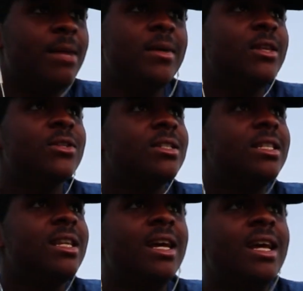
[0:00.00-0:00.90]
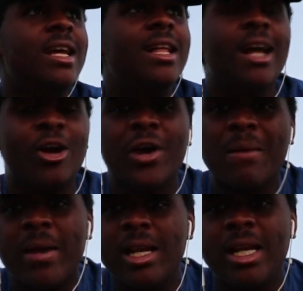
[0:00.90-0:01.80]
I mean, a
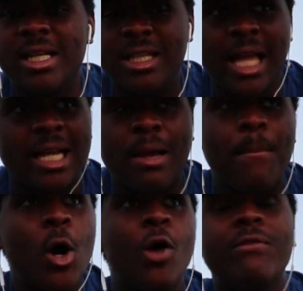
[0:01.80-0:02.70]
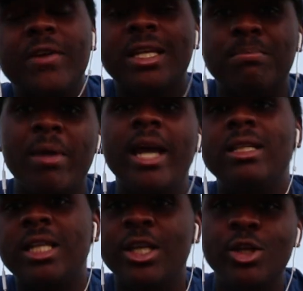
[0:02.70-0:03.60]
crankbait is like the perfect
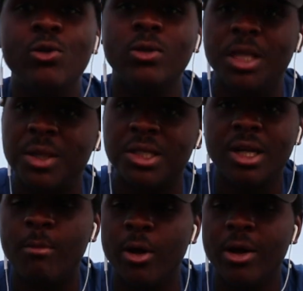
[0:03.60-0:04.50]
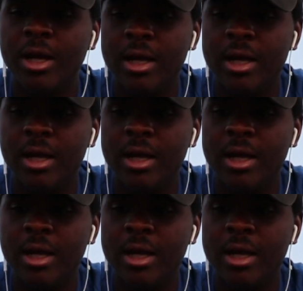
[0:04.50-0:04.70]
bait to use in the summer.